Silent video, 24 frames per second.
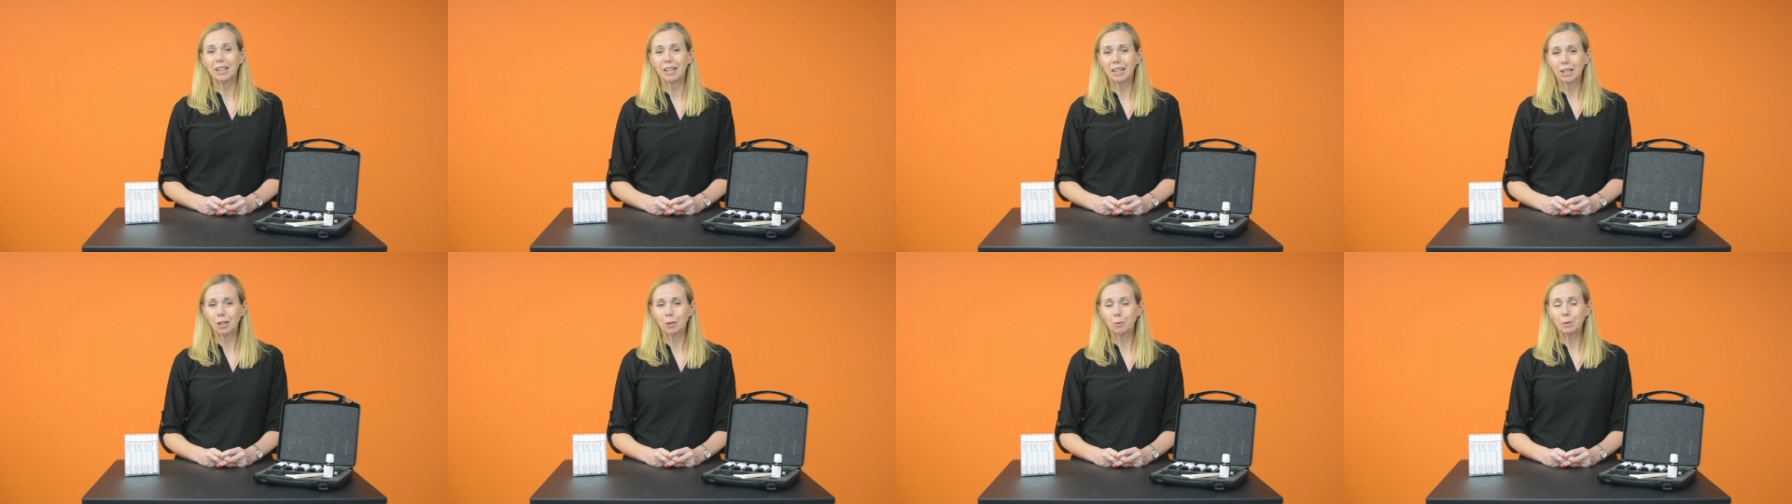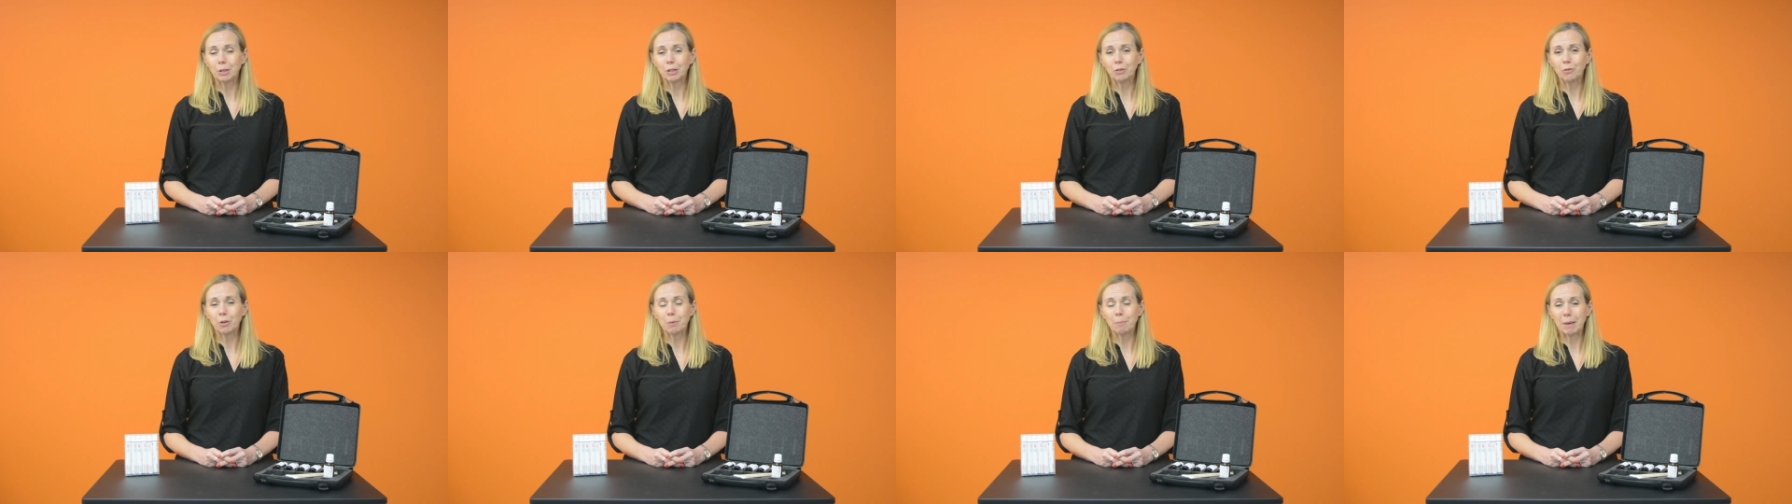
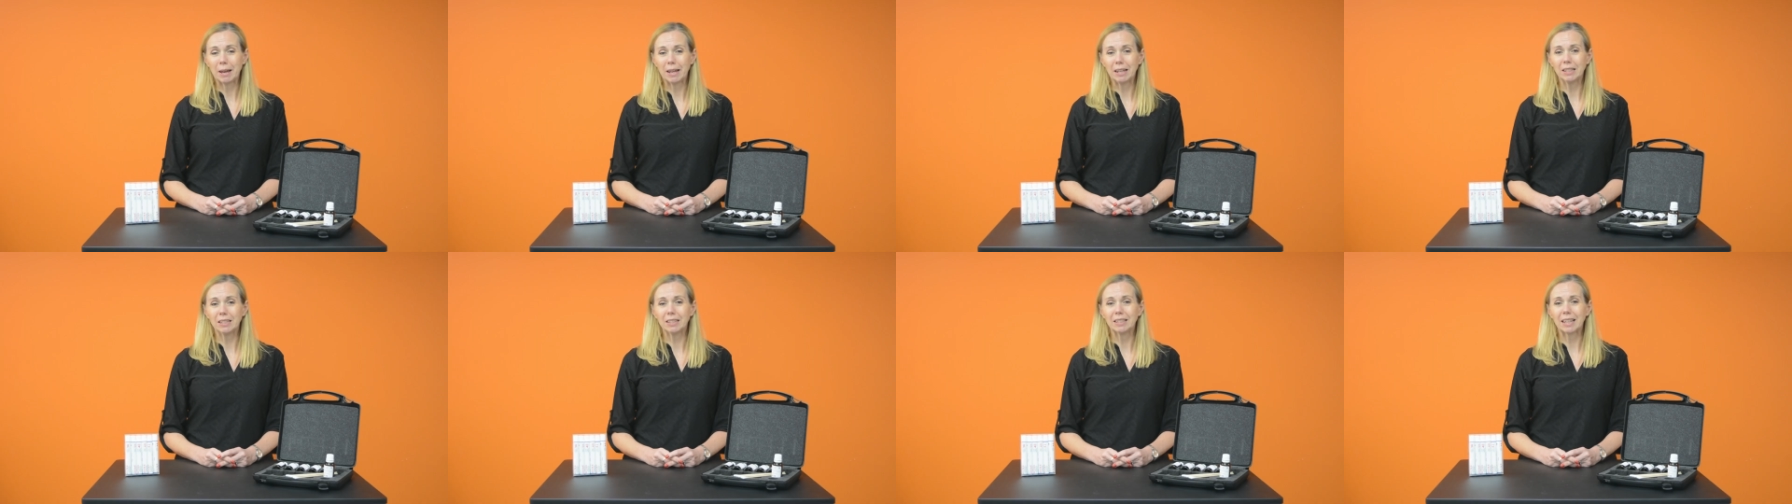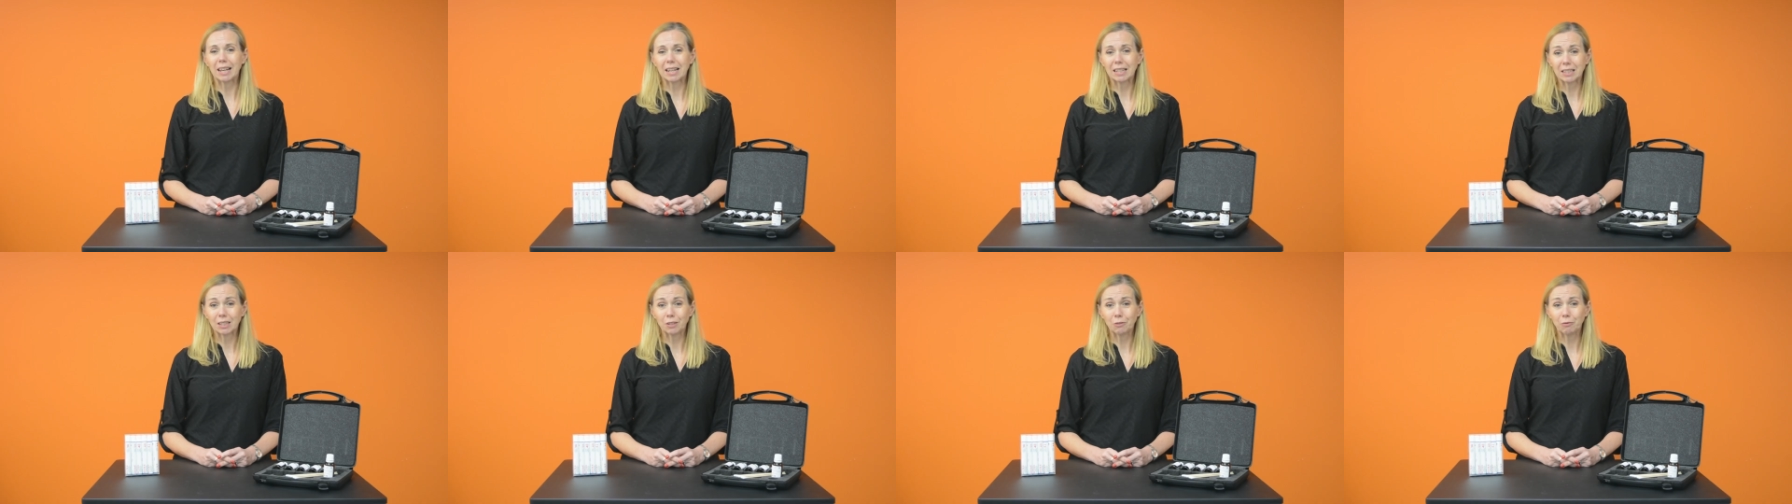liquid remains
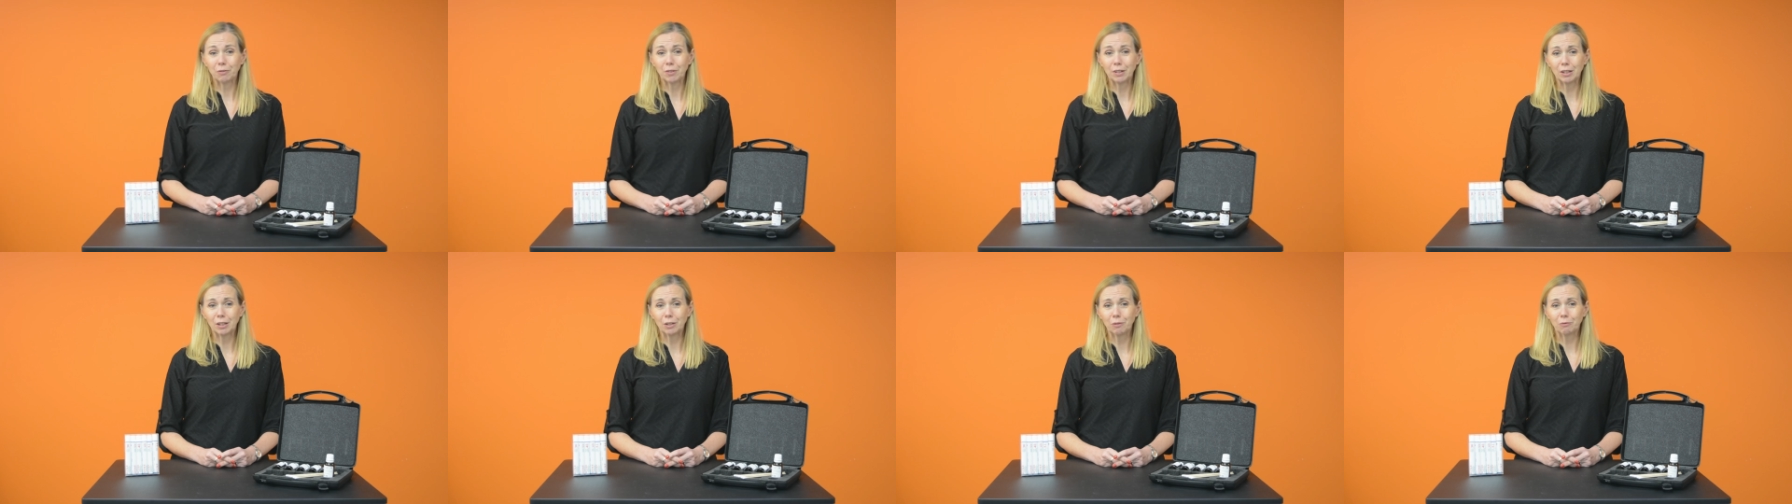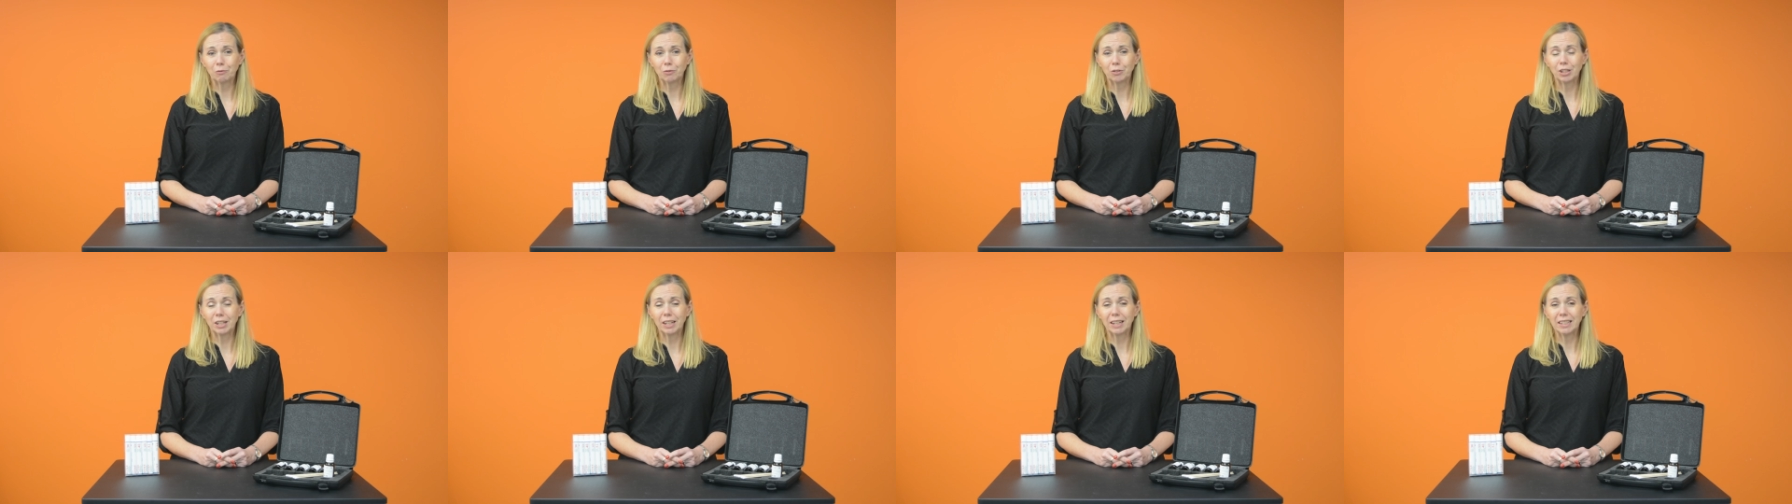as a film
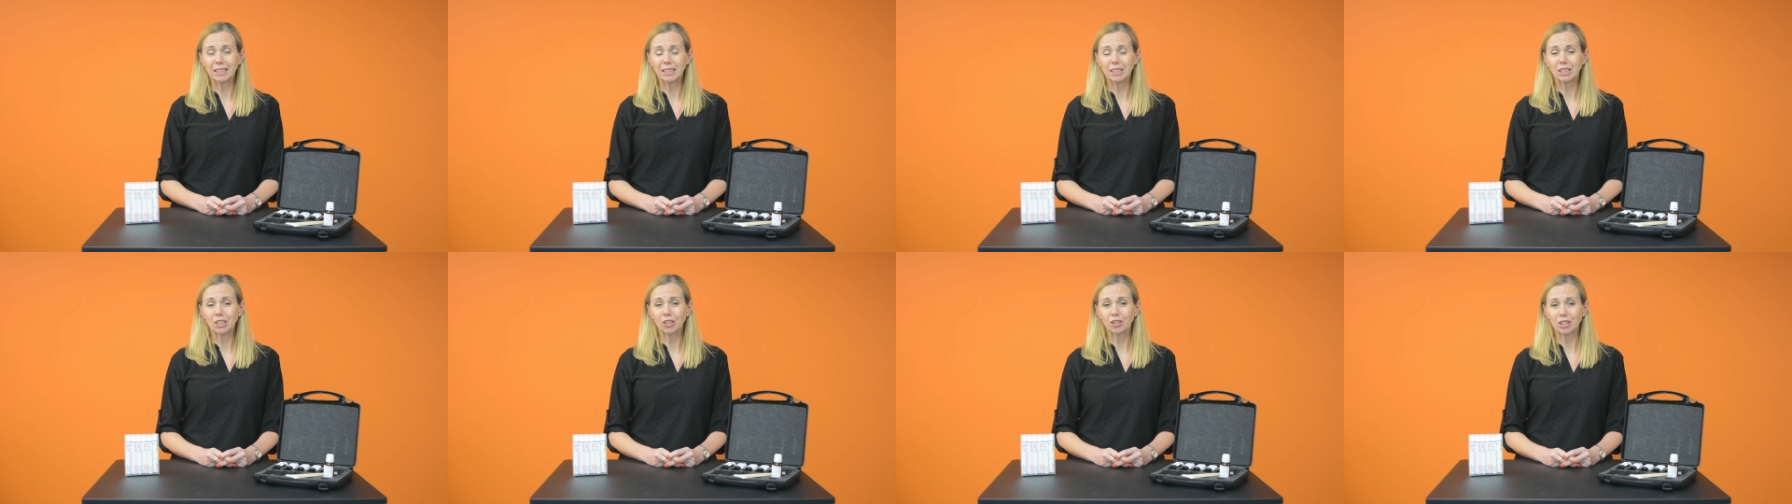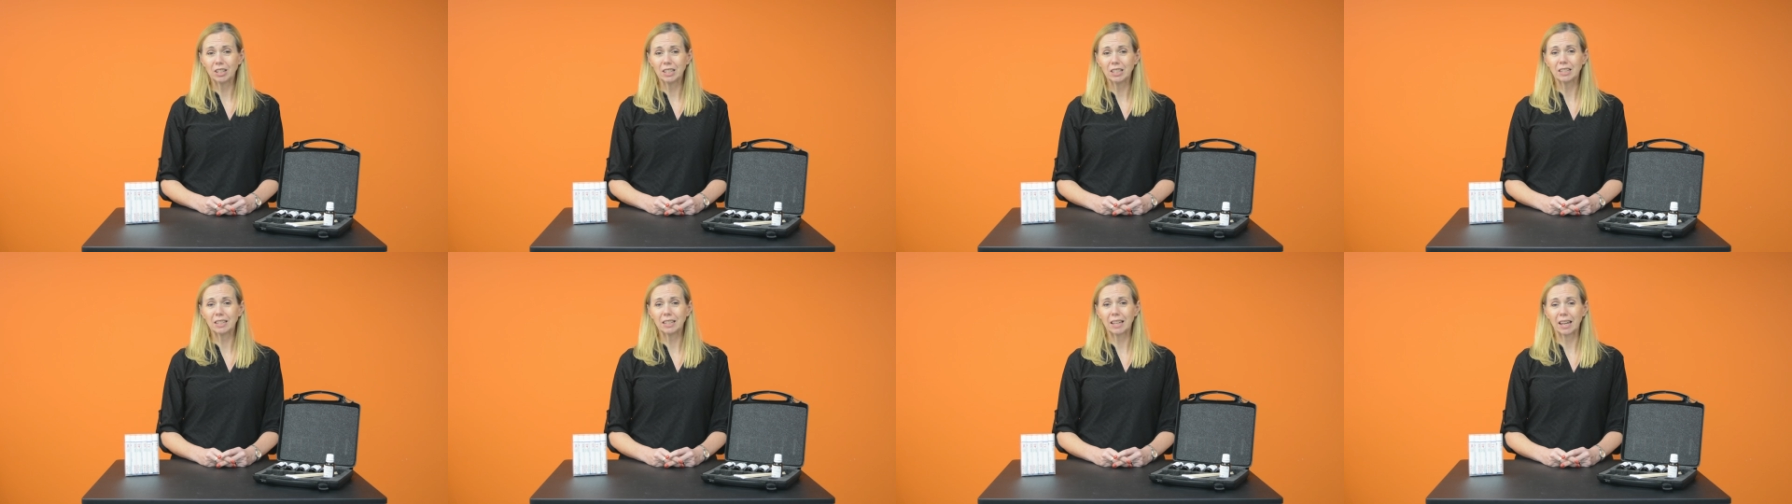for at least
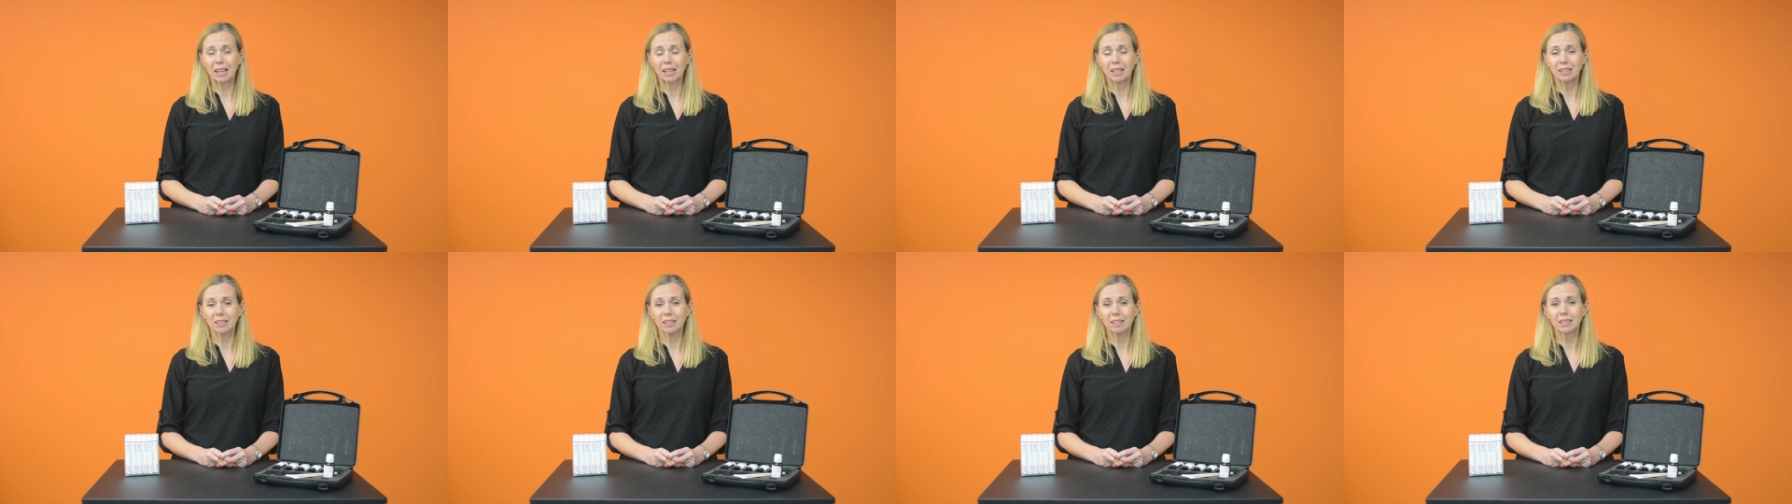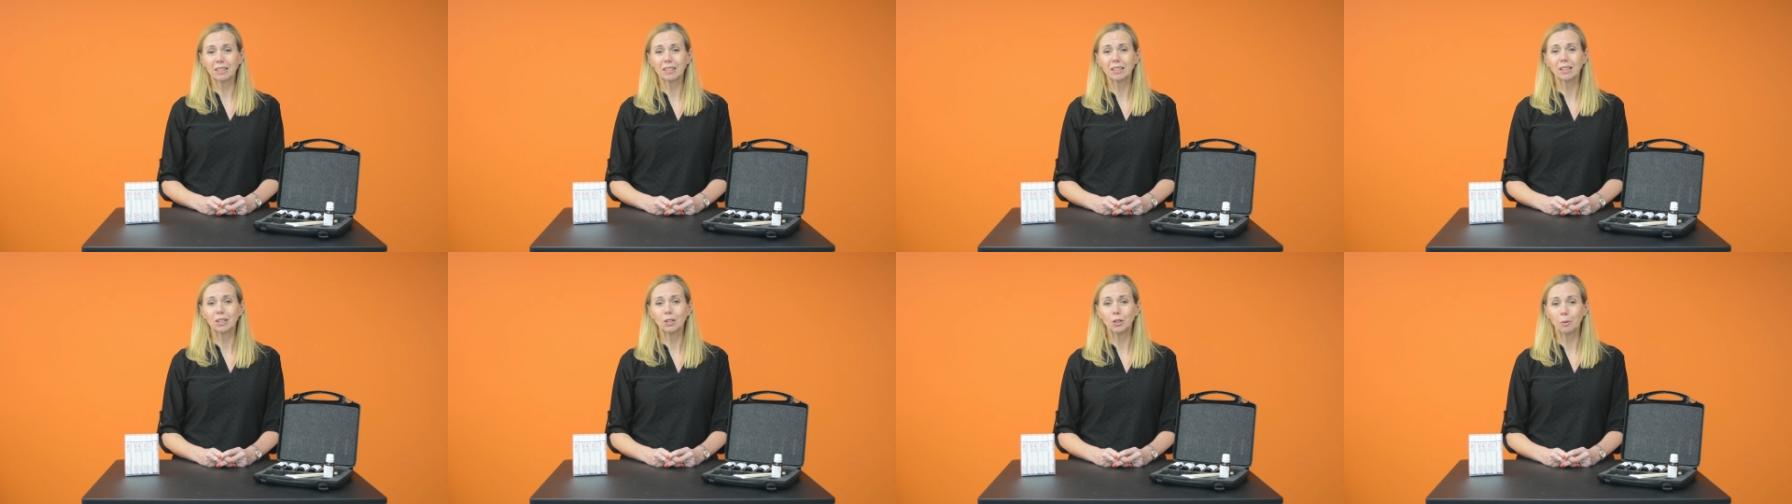3
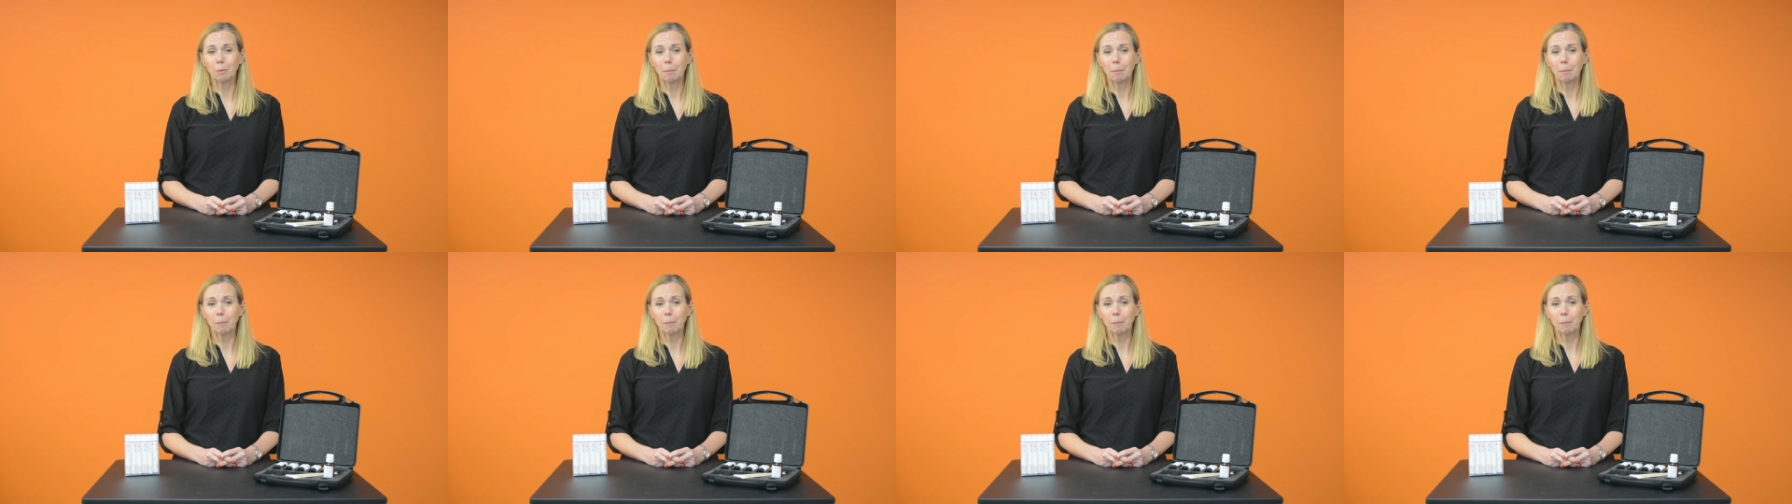seconds,